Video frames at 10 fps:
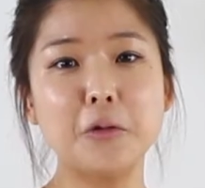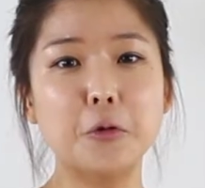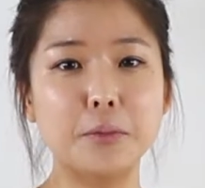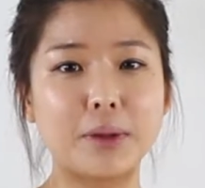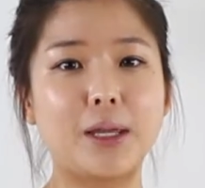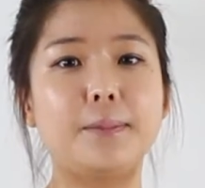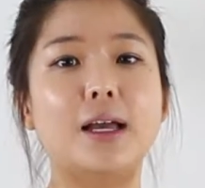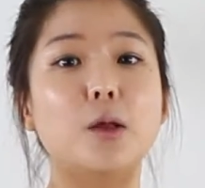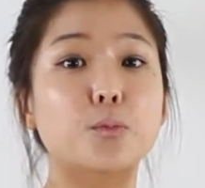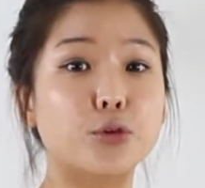or maybe
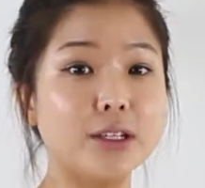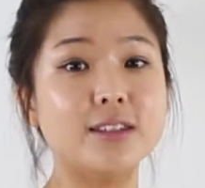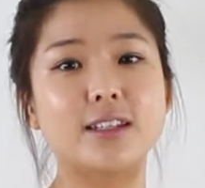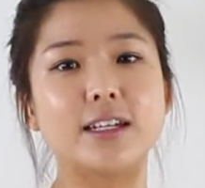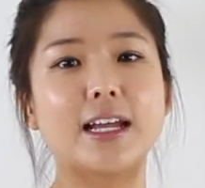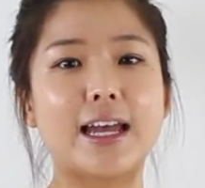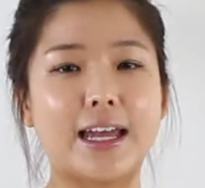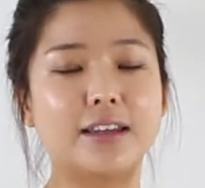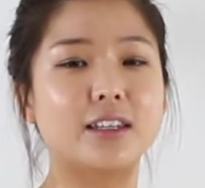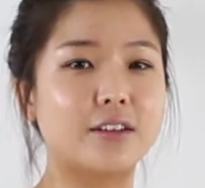I'll print it
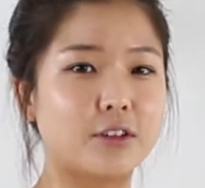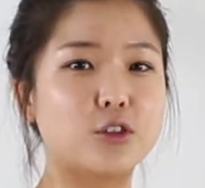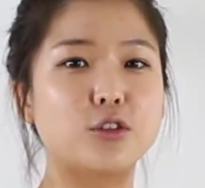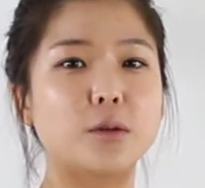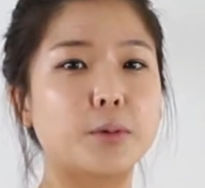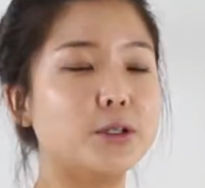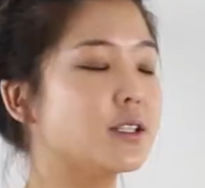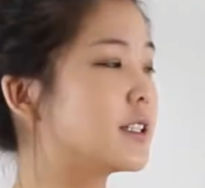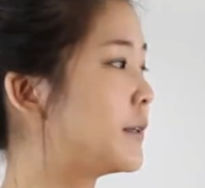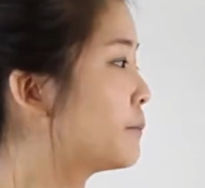and give it to the
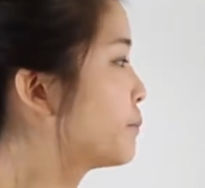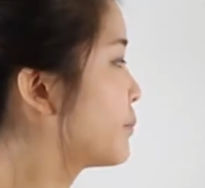person.